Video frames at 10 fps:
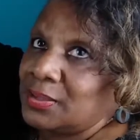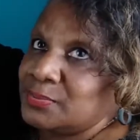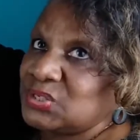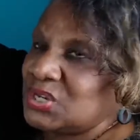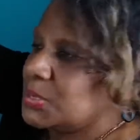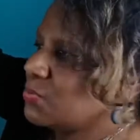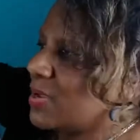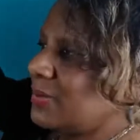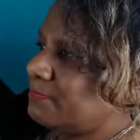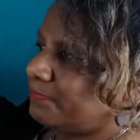
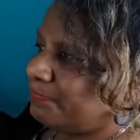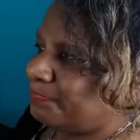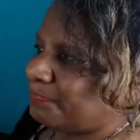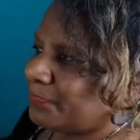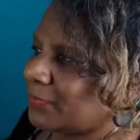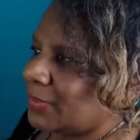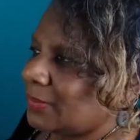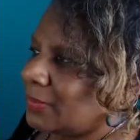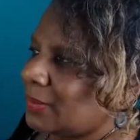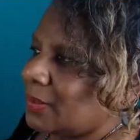machinery.
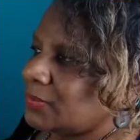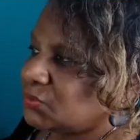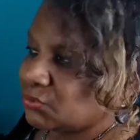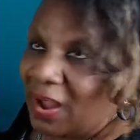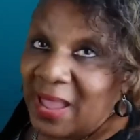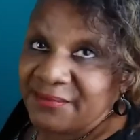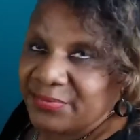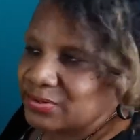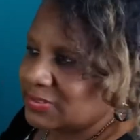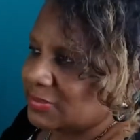
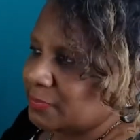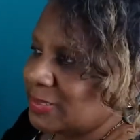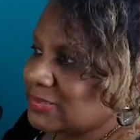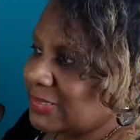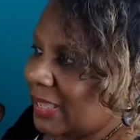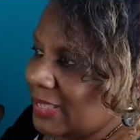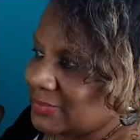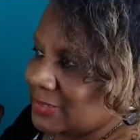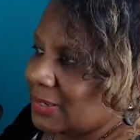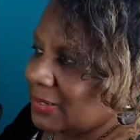Drivers must
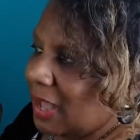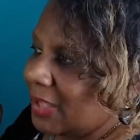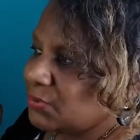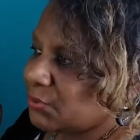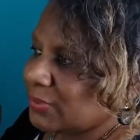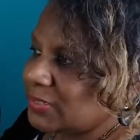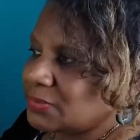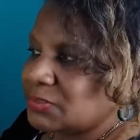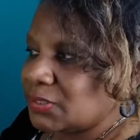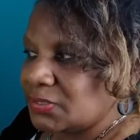get concrete
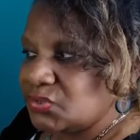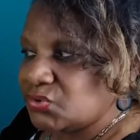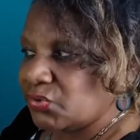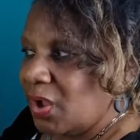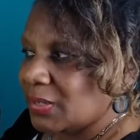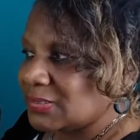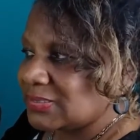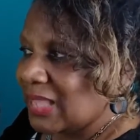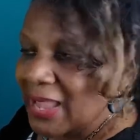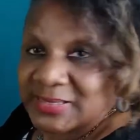to construct
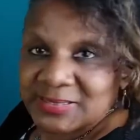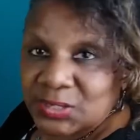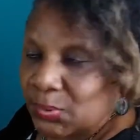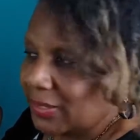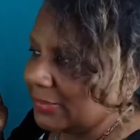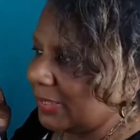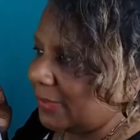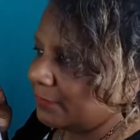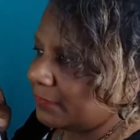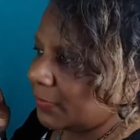sites
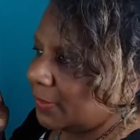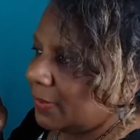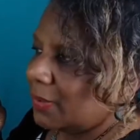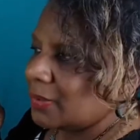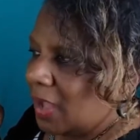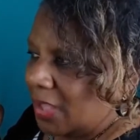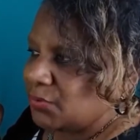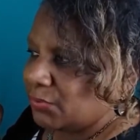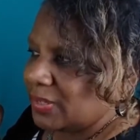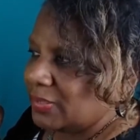quickly.
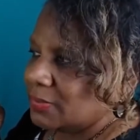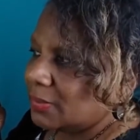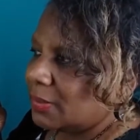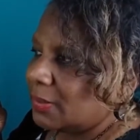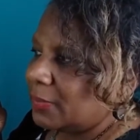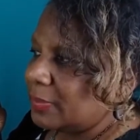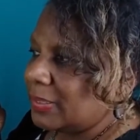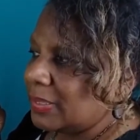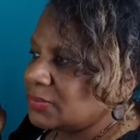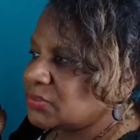Concrete
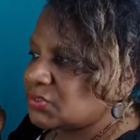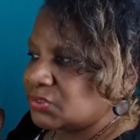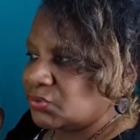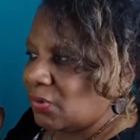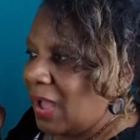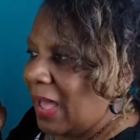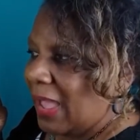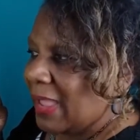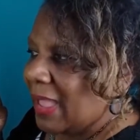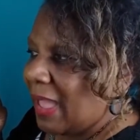begins to
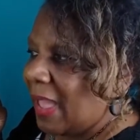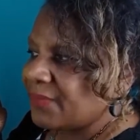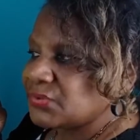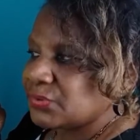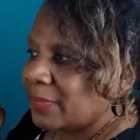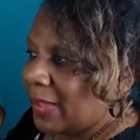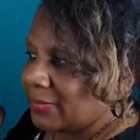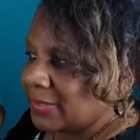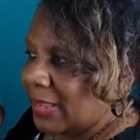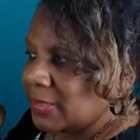dry after
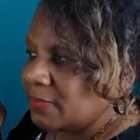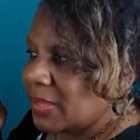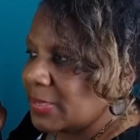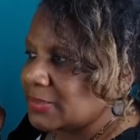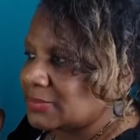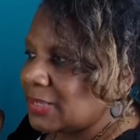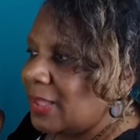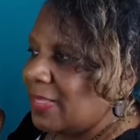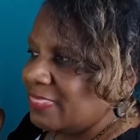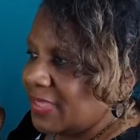about 90 minutes.
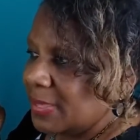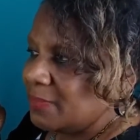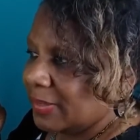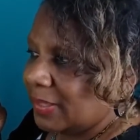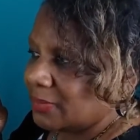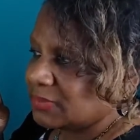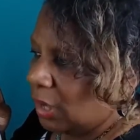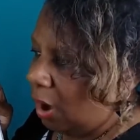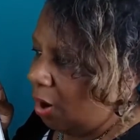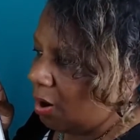Then it becomes
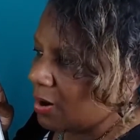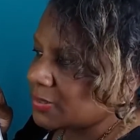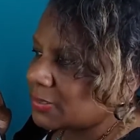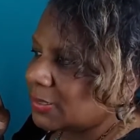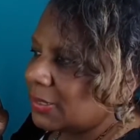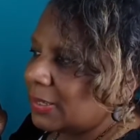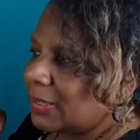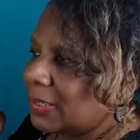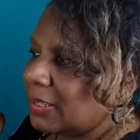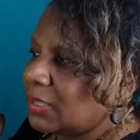hard.
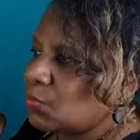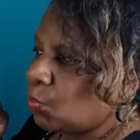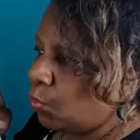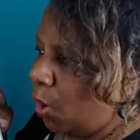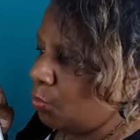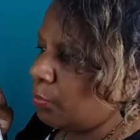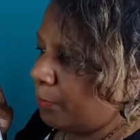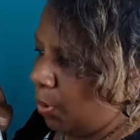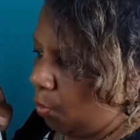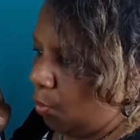It
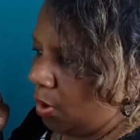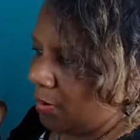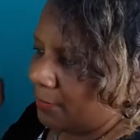won't pour.